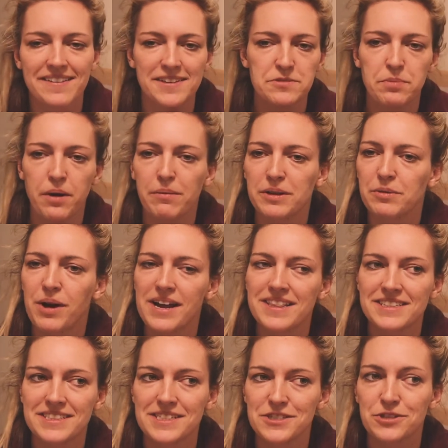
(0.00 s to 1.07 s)
That's probably why
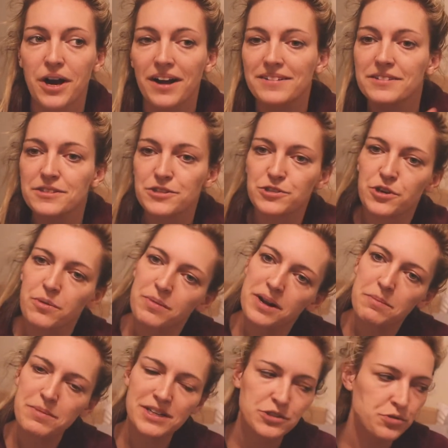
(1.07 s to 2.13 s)
this has gotten so
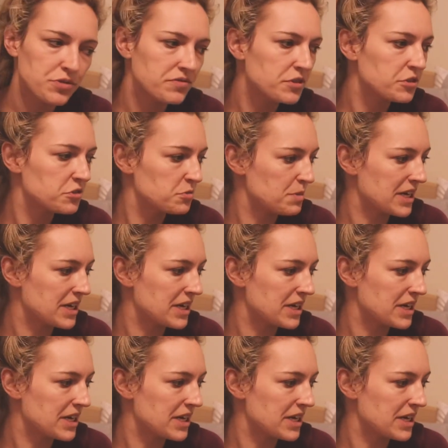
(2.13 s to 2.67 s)
many mixed reviews,